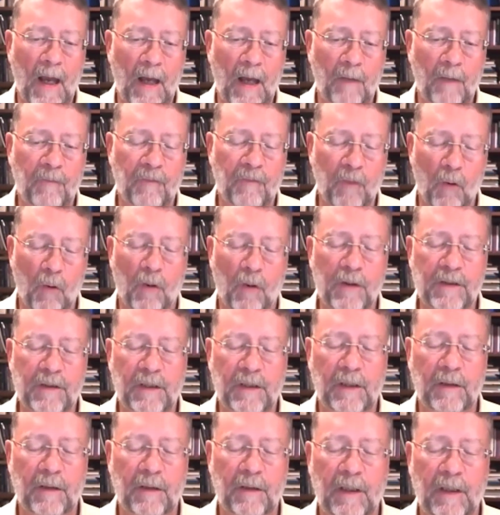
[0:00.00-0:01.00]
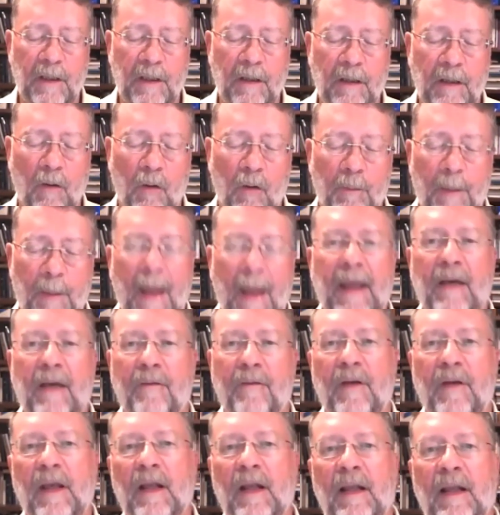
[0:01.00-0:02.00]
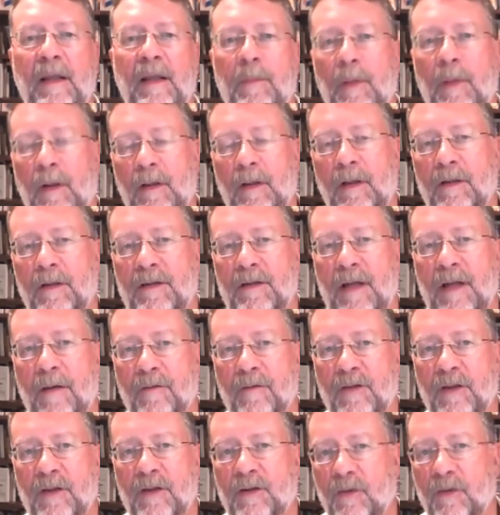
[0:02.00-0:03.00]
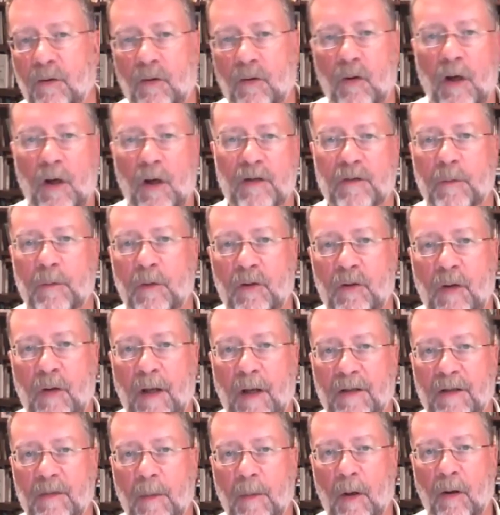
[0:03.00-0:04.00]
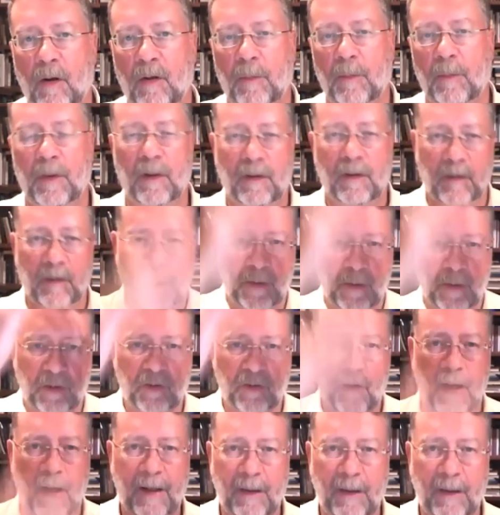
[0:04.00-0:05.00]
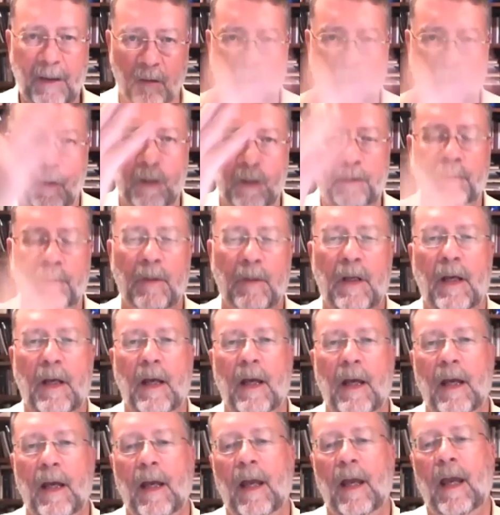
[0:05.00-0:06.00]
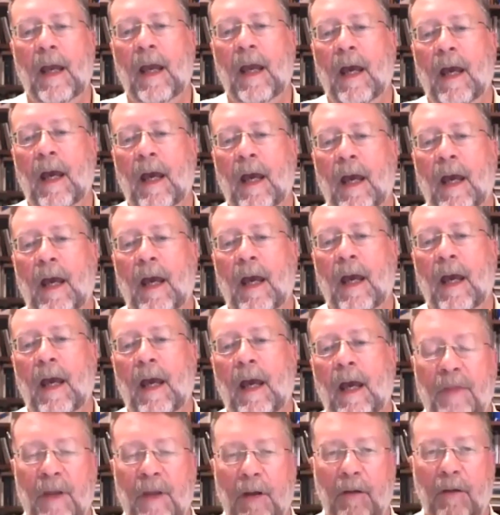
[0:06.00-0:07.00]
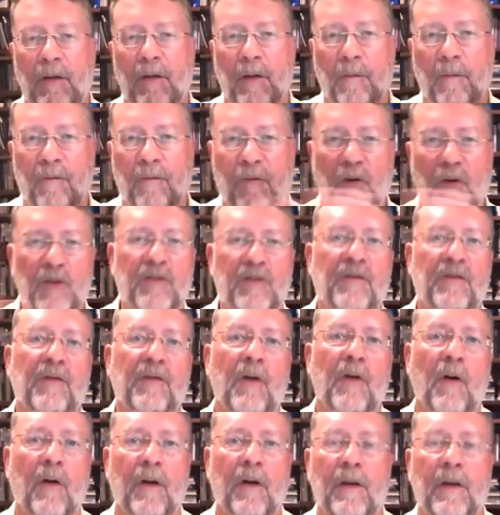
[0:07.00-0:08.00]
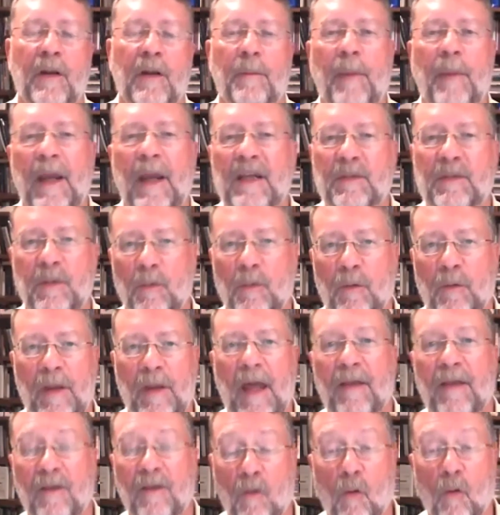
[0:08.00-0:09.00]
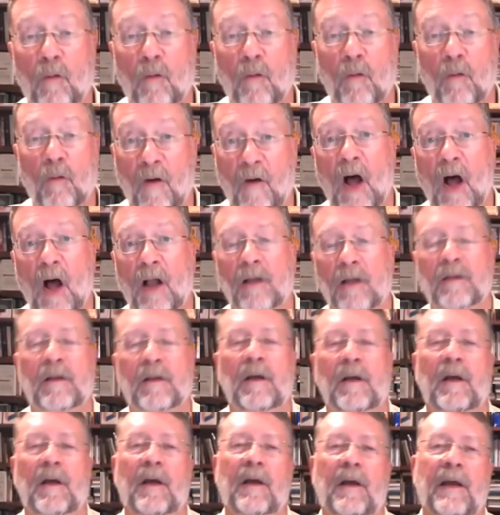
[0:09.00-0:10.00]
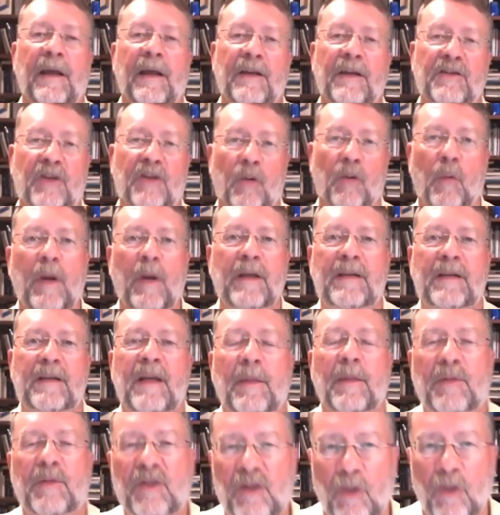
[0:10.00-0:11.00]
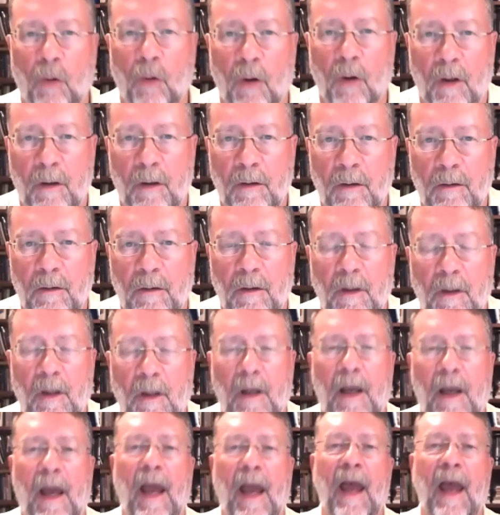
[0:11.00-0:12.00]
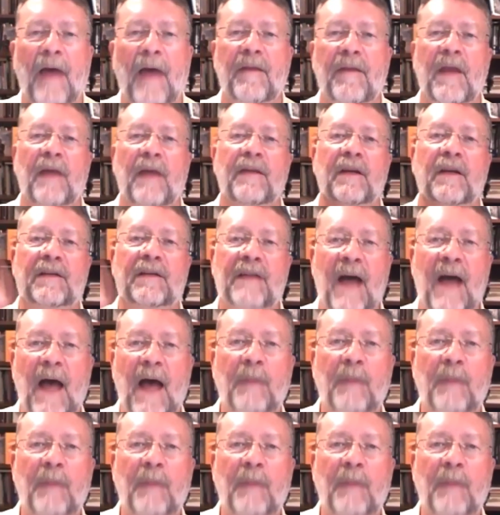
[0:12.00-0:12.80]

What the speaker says: floors in the old Bank of Italy building in San Francisco, across from the Transamerica building, the big triangle one. Right. And the first floor in the basement, where they had the old vault, is the Wingtip store, and then the top